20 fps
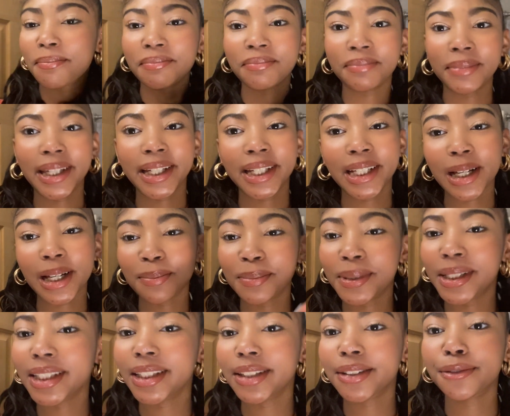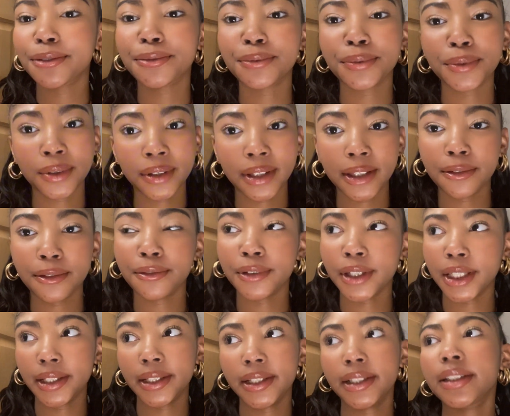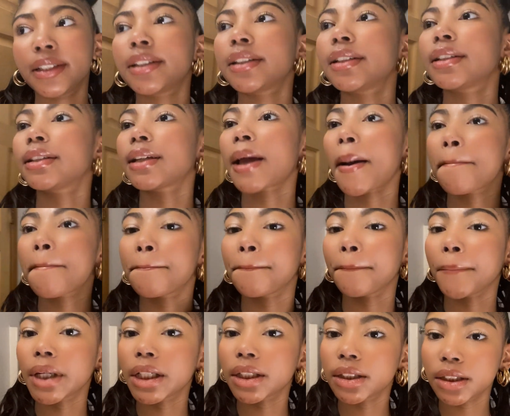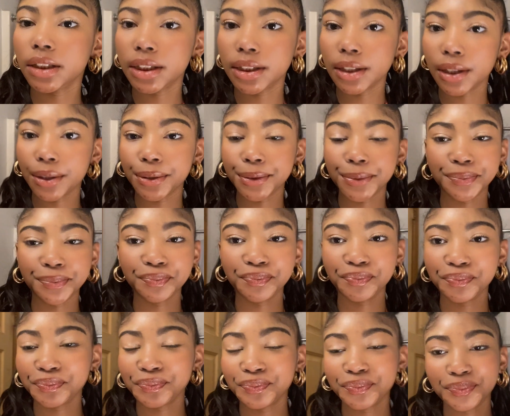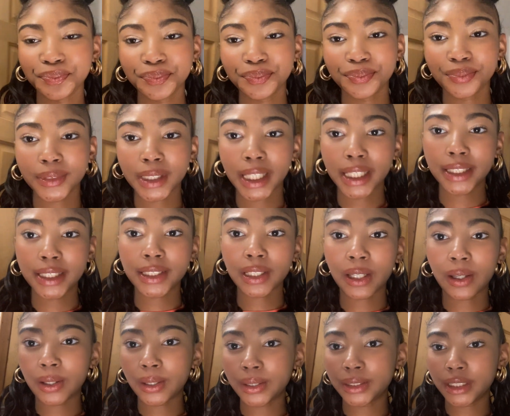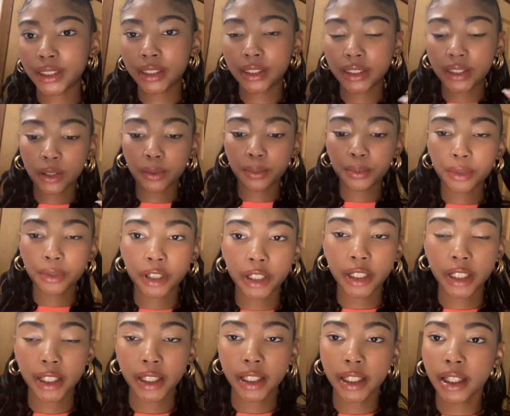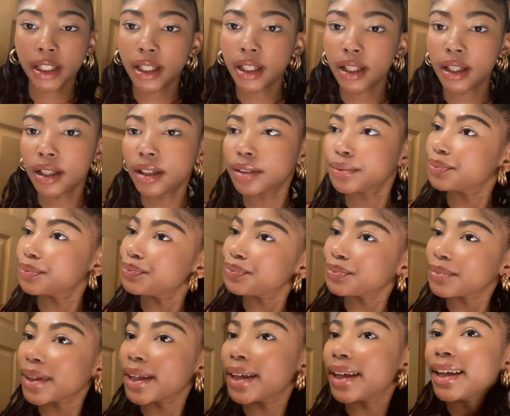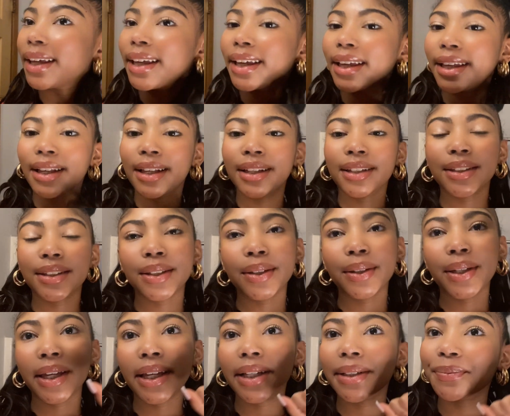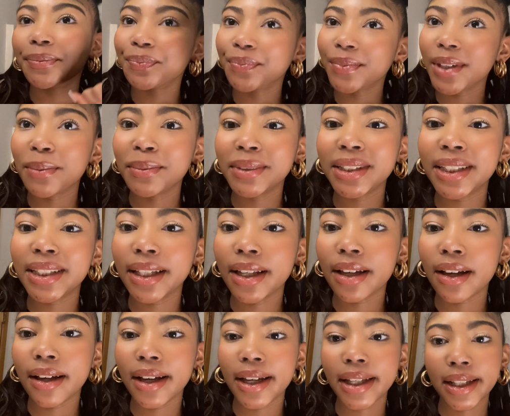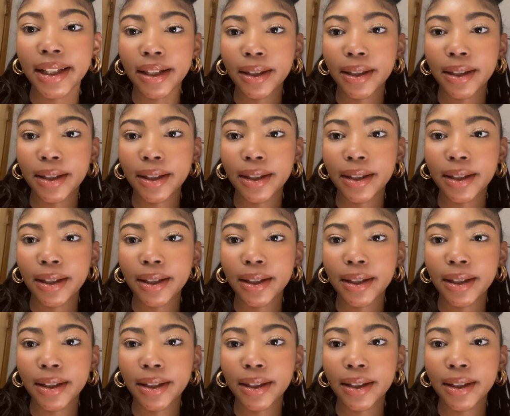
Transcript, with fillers: Makeup is fully finished. So, it's all just so pretty. So, yeah. I'm gonna see y'all in a